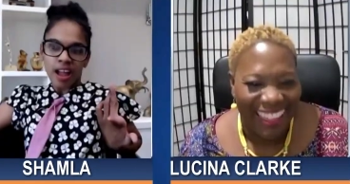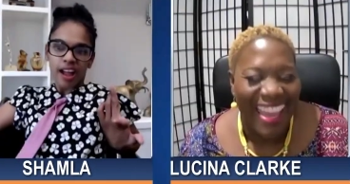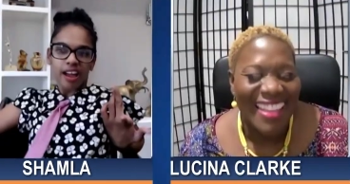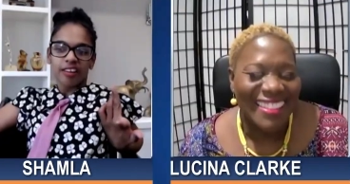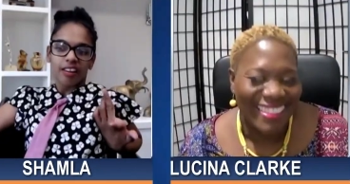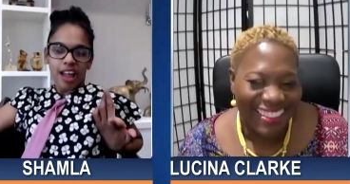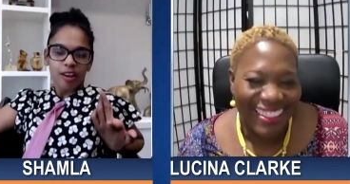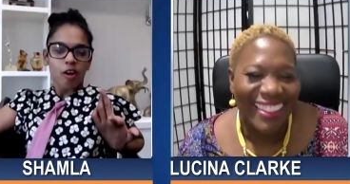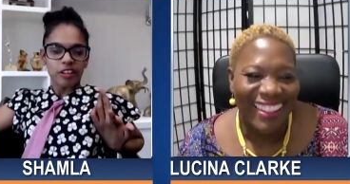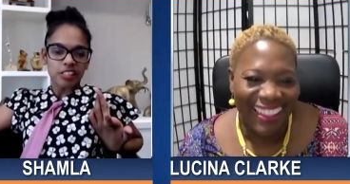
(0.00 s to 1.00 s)
Speaker 1: Yeah. And
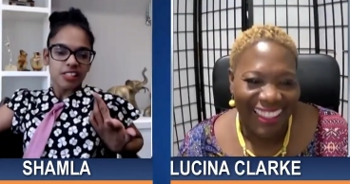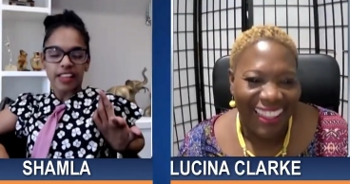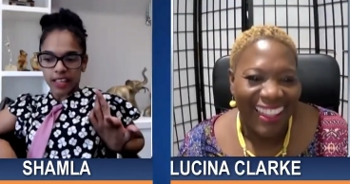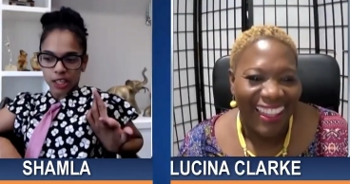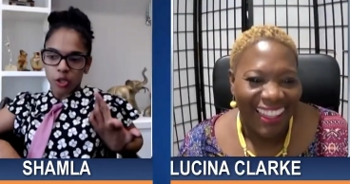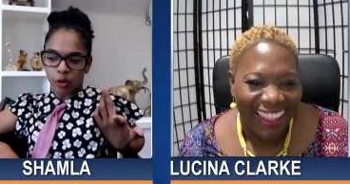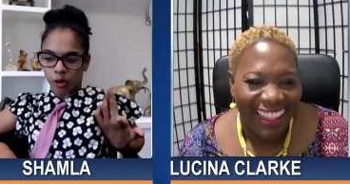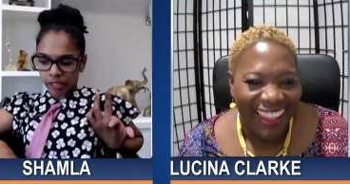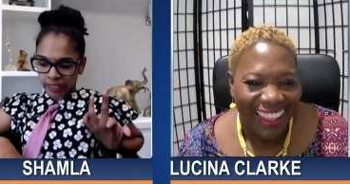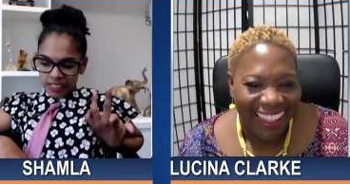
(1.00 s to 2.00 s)
obviously in
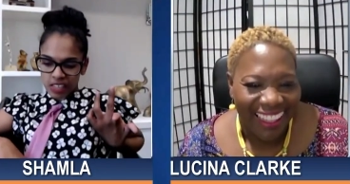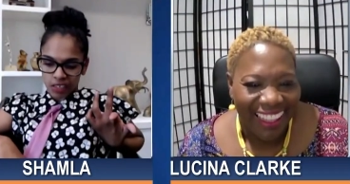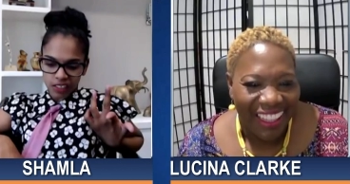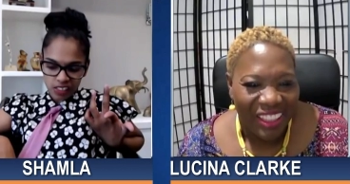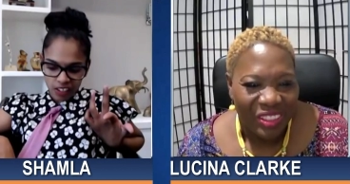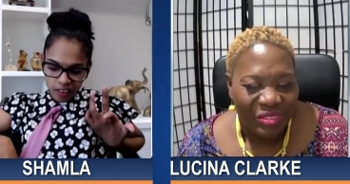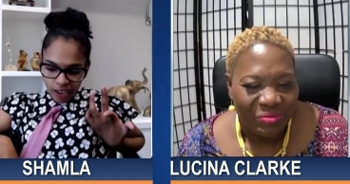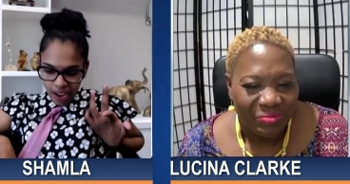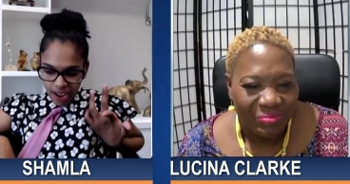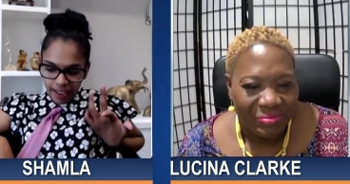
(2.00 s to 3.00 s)
Europe, there's a lot of,
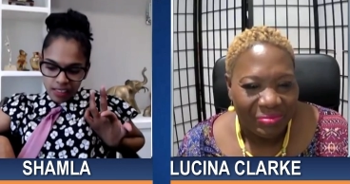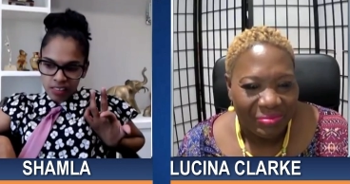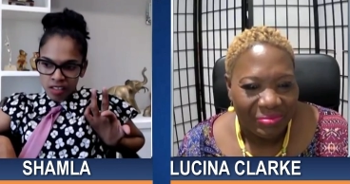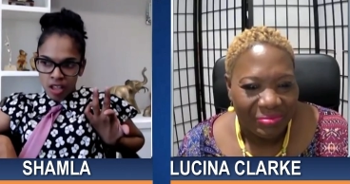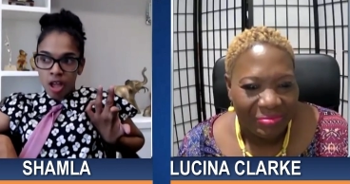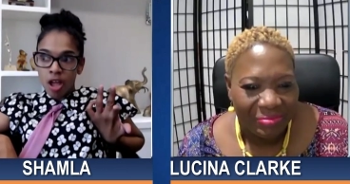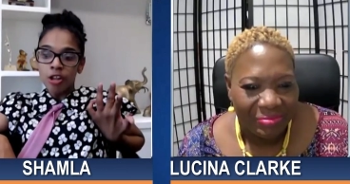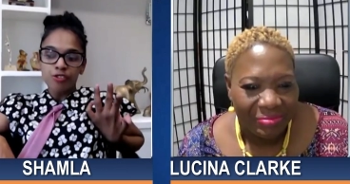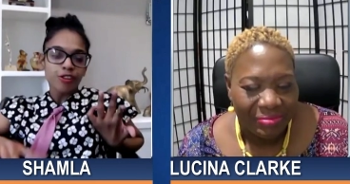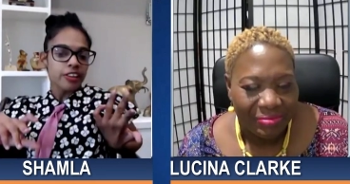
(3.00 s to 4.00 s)
I guess,
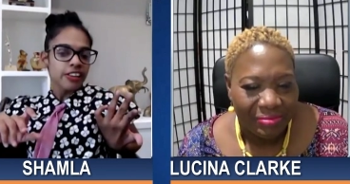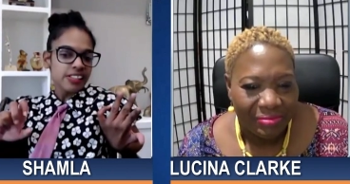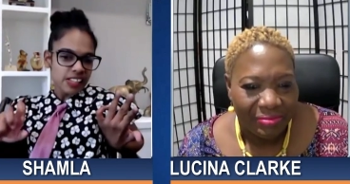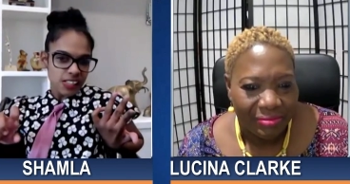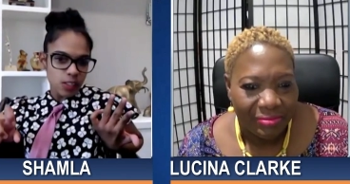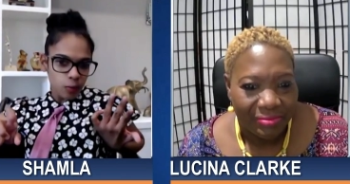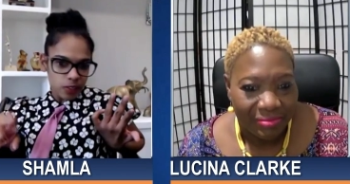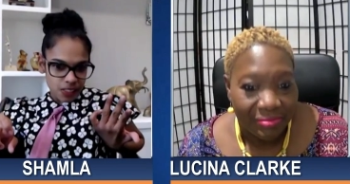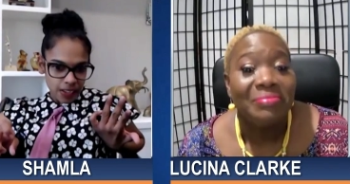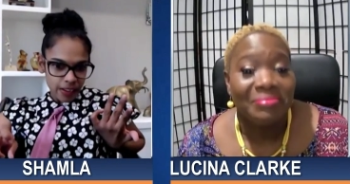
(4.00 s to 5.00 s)
Chinese, as they
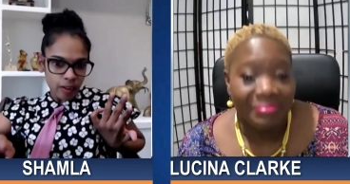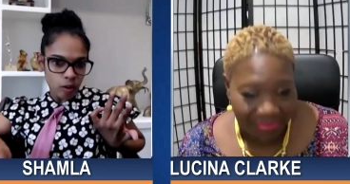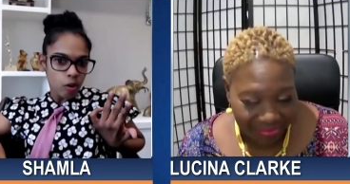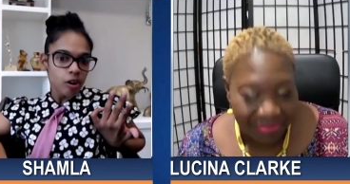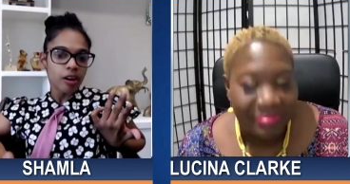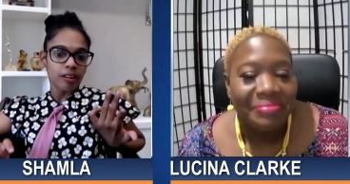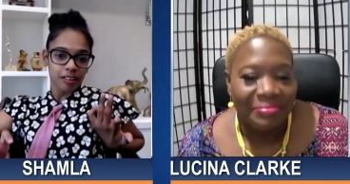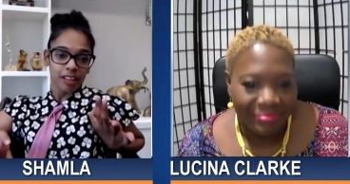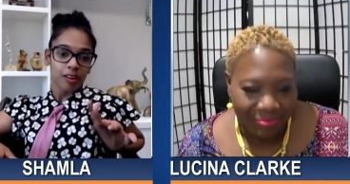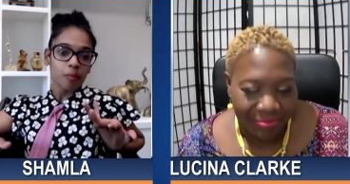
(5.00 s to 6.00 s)
would say, or,
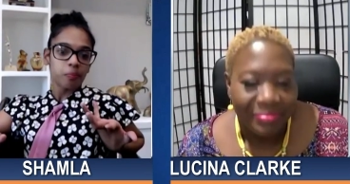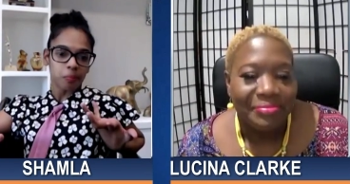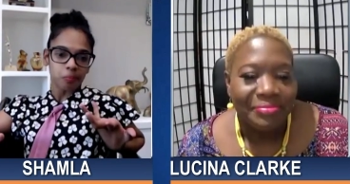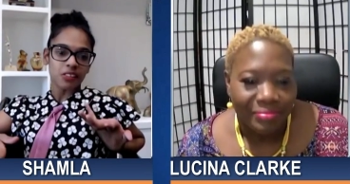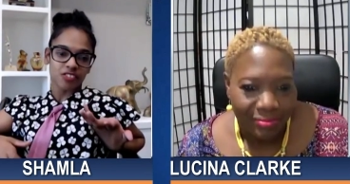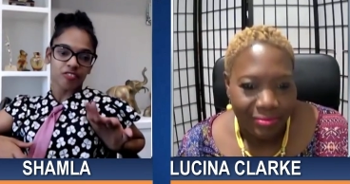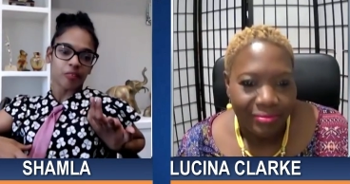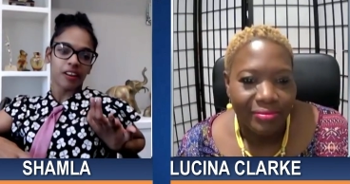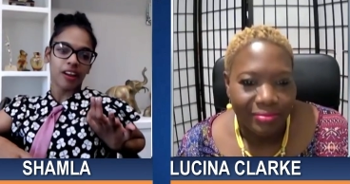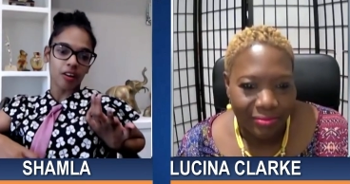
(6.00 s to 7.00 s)
you know, person from
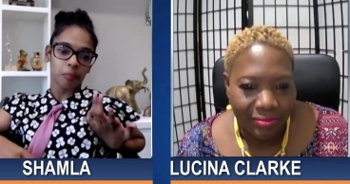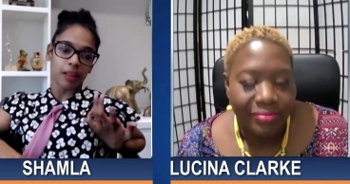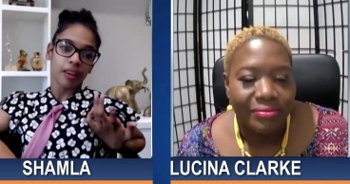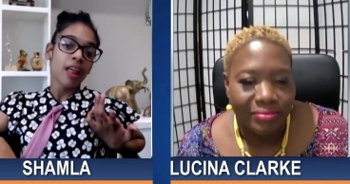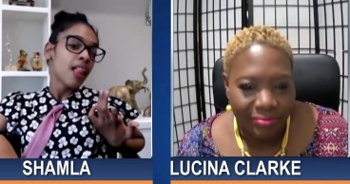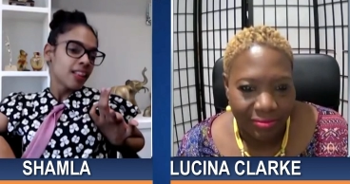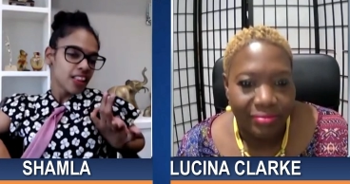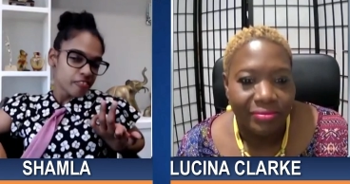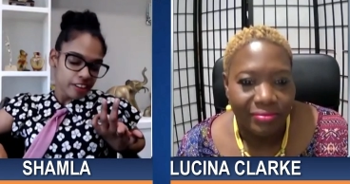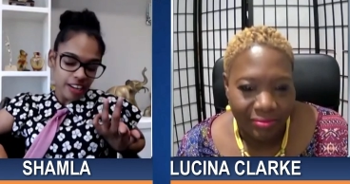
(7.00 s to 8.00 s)
the Caribbean
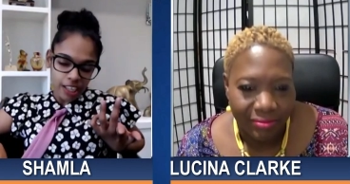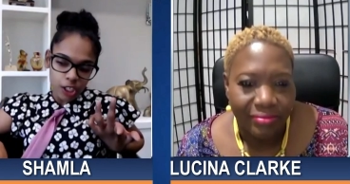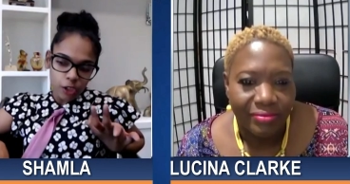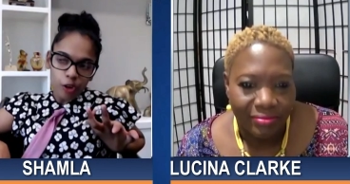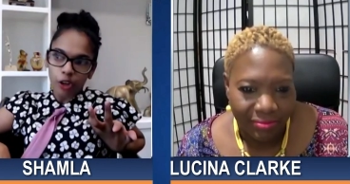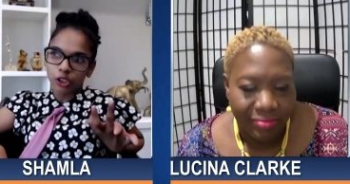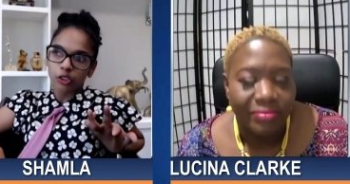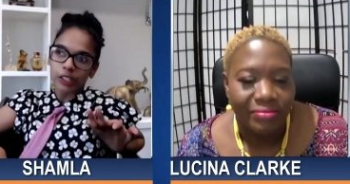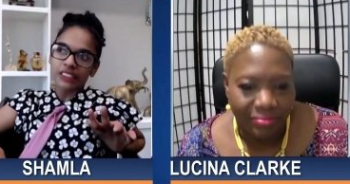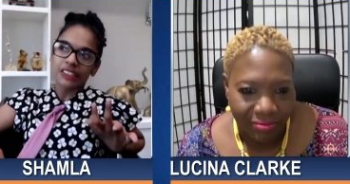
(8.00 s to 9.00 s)
living in New York. So
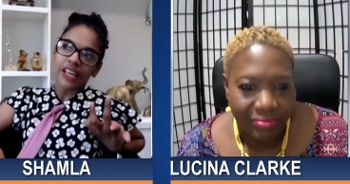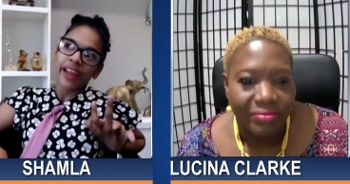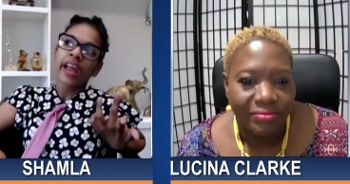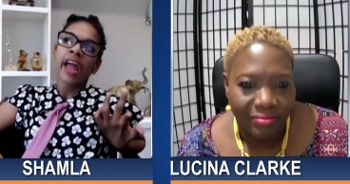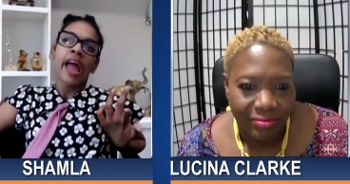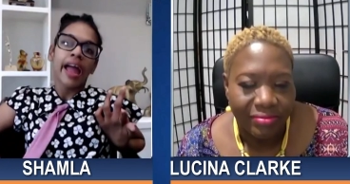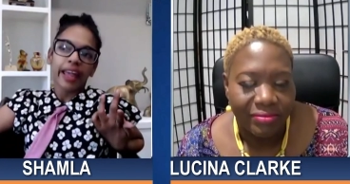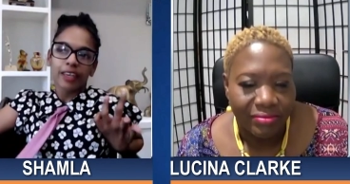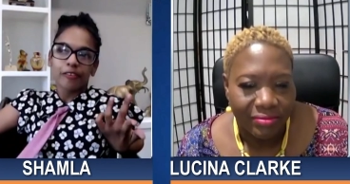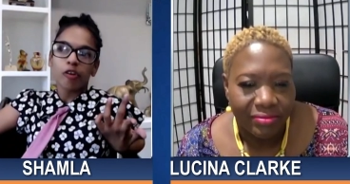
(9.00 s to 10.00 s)
is there
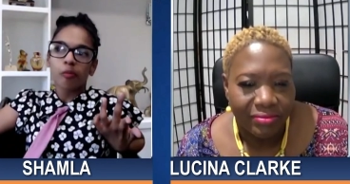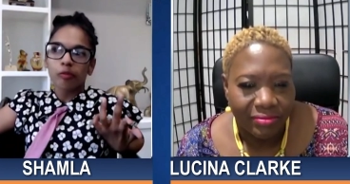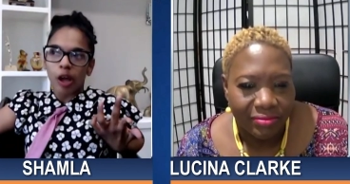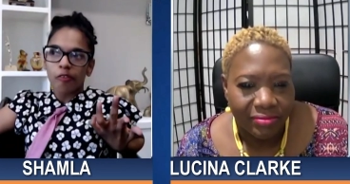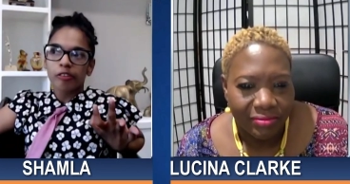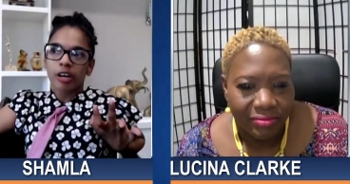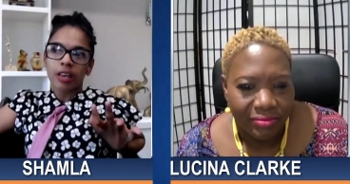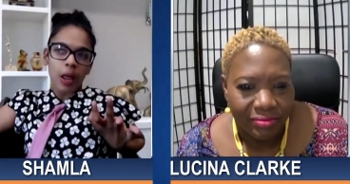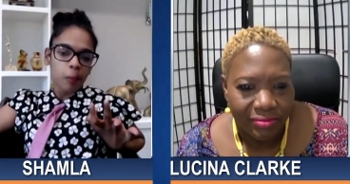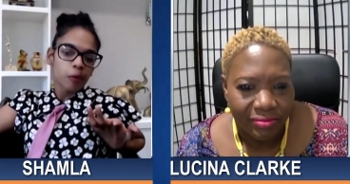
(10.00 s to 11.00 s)
any form of
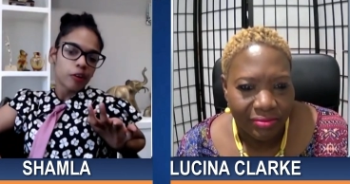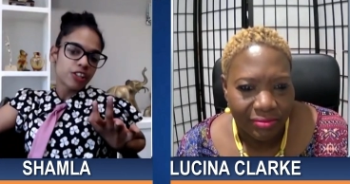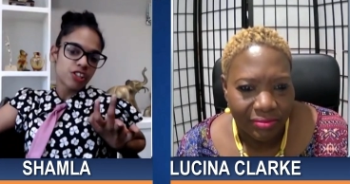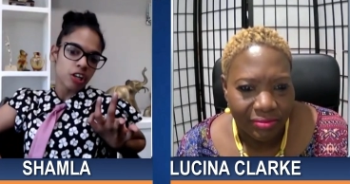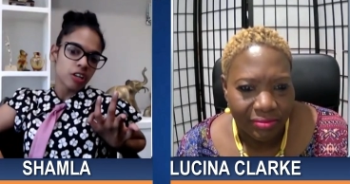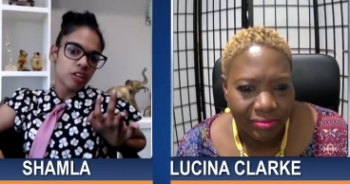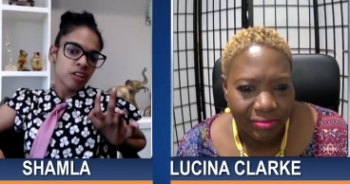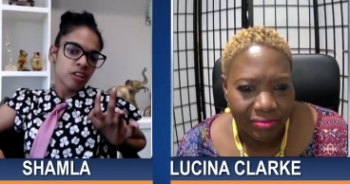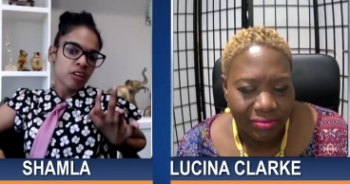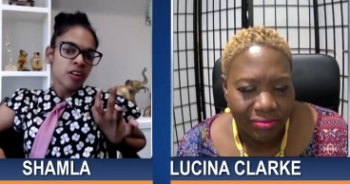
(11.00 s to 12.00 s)
collaboration
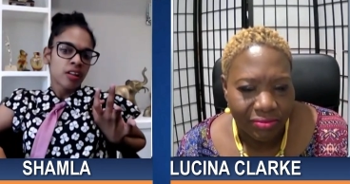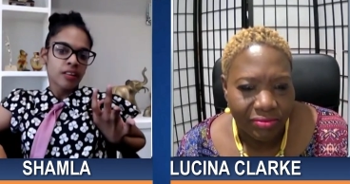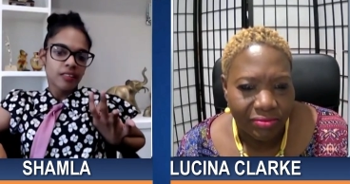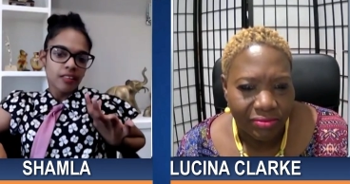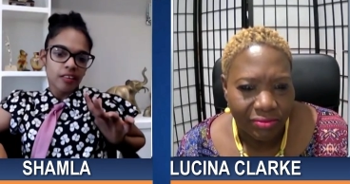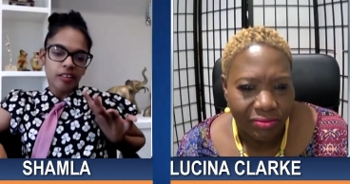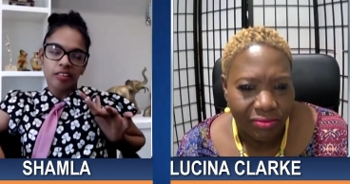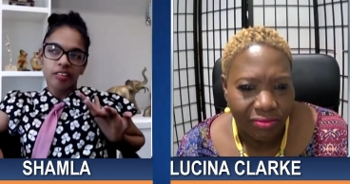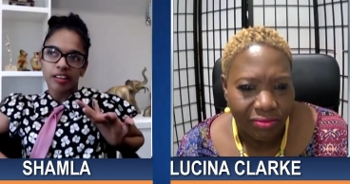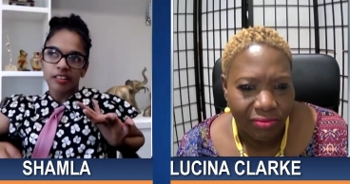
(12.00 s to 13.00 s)

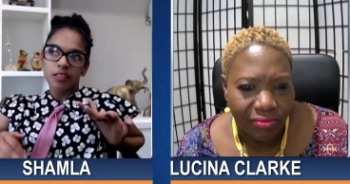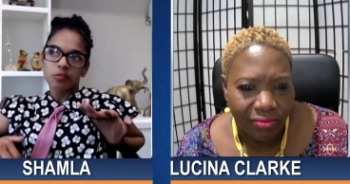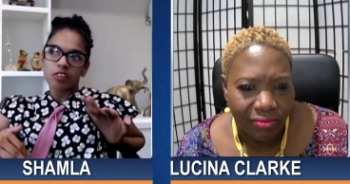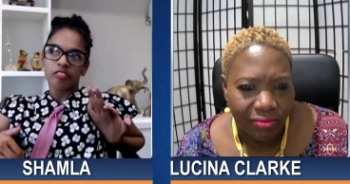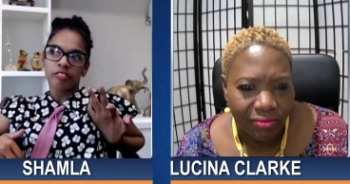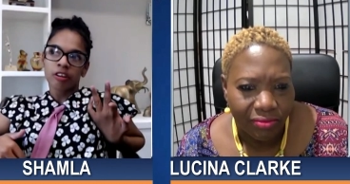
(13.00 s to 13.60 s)
to, in terms of